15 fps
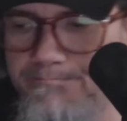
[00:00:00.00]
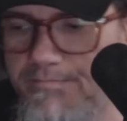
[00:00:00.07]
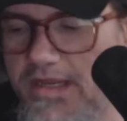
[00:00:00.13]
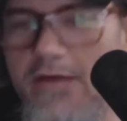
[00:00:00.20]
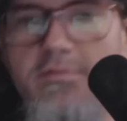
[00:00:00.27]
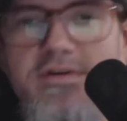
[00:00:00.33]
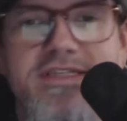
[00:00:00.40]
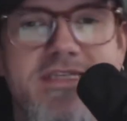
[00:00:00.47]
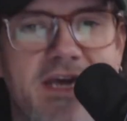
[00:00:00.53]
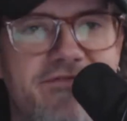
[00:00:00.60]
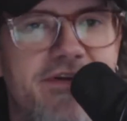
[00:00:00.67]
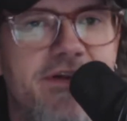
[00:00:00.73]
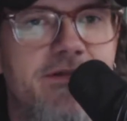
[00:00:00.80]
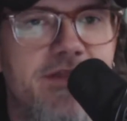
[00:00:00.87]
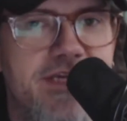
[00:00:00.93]
It was
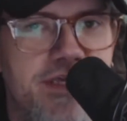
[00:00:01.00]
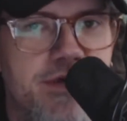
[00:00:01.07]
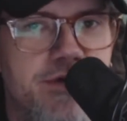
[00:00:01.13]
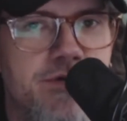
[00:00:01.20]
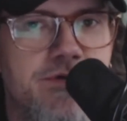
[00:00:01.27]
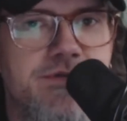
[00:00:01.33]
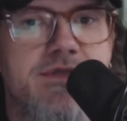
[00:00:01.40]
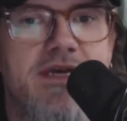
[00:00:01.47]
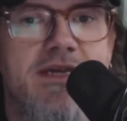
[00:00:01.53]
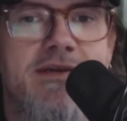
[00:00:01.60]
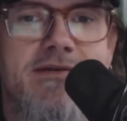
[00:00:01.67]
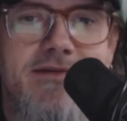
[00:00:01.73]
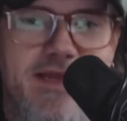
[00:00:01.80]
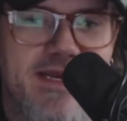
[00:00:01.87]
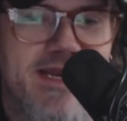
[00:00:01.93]
definitely used,
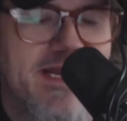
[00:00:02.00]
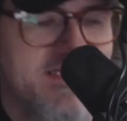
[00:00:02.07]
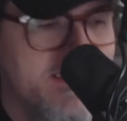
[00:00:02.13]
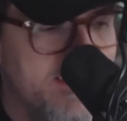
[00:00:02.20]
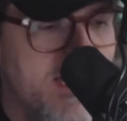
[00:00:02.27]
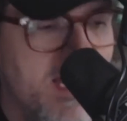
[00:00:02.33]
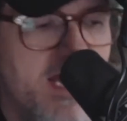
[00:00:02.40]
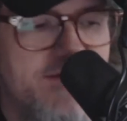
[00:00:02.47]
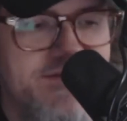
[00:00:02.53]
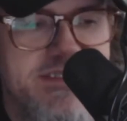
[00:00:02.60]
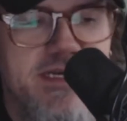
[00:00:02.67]
and it had scuffs,